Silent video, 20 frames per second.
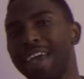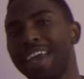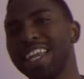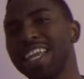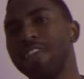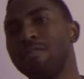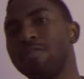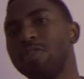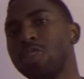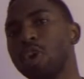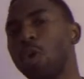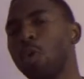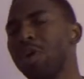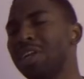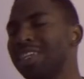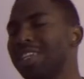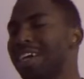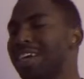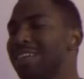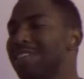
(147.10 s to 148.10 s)
that even though
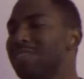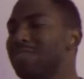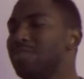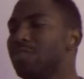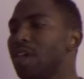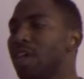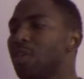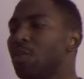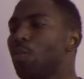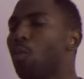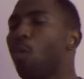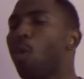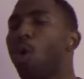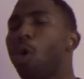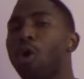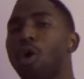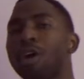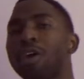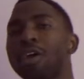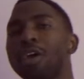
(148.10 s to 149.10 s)
it does say
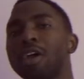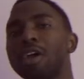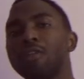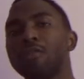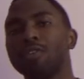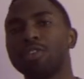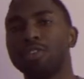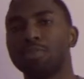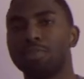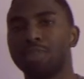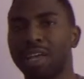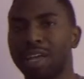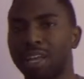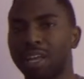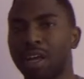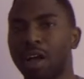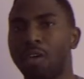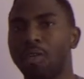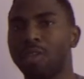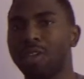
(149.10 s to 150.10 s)
WARE for the
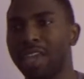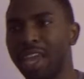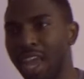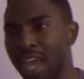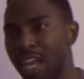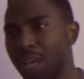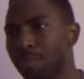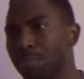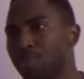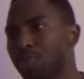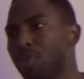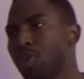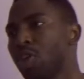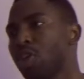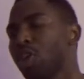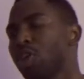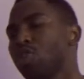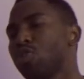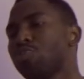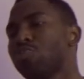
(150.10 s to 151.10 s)
Planet of the Apes,
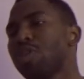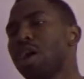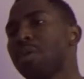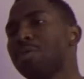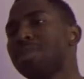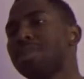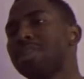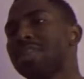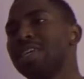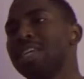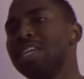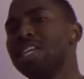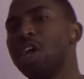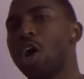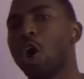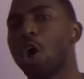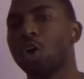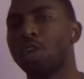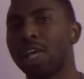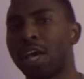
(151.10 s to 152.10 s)
you're probably thinking
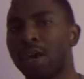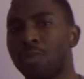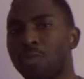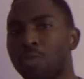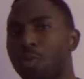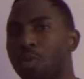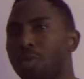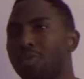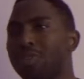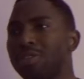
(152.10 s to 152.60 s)
all out war.